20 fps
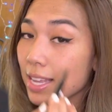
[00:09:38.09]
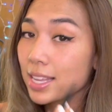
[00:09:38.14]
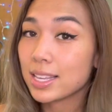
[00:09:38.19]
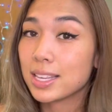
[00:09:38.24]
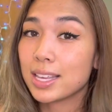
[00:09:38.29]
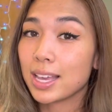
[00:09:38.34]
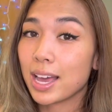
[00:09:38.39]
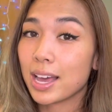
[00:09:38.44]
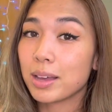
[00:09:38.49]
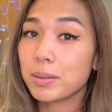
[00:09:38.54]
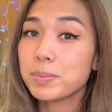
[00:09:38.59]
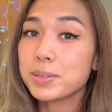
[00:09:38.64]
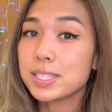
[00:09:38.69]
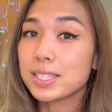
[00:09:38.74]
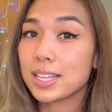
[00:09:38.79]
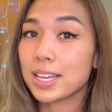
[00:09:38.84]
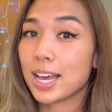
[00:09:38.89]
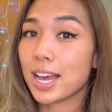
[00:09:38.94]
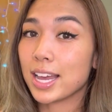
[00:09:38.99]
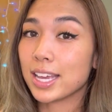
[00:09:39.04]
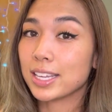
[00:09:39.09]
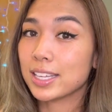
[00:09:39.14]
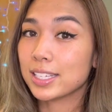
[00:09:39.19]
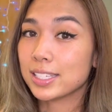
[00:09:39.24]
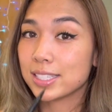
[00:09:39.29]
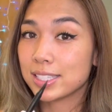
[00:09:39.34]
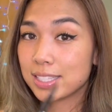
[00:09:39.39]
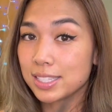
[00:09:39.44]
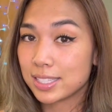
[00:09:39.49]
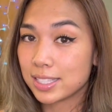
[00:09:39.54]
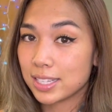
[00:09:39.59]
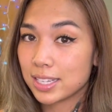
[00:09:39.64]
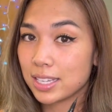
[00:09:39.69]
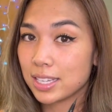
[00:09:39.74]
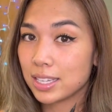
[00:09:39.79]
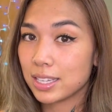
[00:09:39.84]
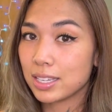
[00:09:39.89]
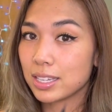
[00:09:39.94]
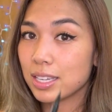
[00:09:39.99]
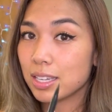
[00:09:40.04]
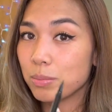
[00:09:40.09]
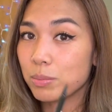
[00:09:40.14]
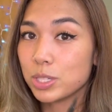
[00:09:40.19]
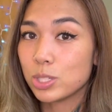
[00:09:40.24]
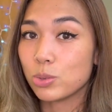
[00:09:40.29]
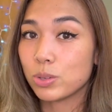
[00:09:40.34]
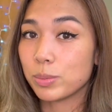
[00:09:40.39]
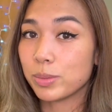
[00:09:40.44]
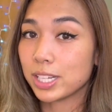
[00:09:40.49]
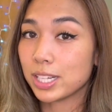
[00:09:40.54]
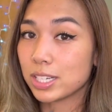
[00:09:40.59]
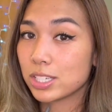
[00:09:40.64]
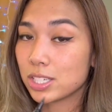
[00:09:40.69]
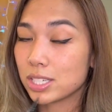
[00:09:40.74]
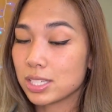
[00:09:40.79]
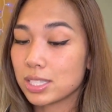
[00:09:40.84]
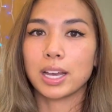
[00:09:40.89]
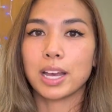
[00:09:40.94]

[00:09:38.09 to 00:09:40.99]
gaps that I can see in between my lashes,